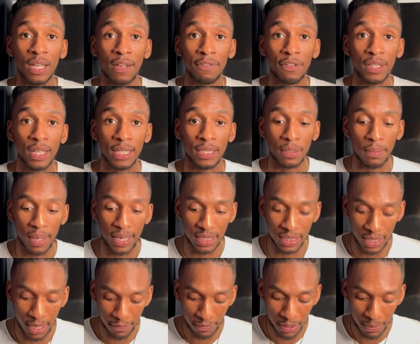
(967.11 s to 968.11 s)
I feel like somebody's
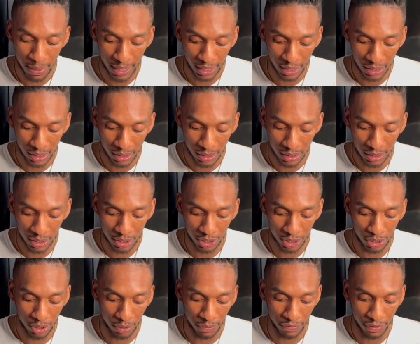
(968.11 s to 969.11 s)
definitely making the
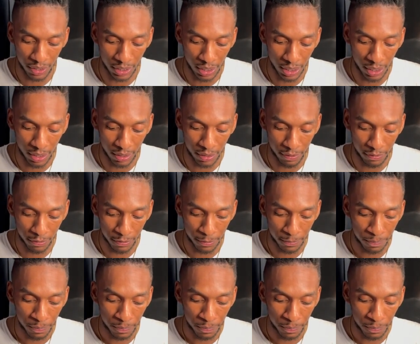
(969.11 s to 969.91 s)
decision to forgive.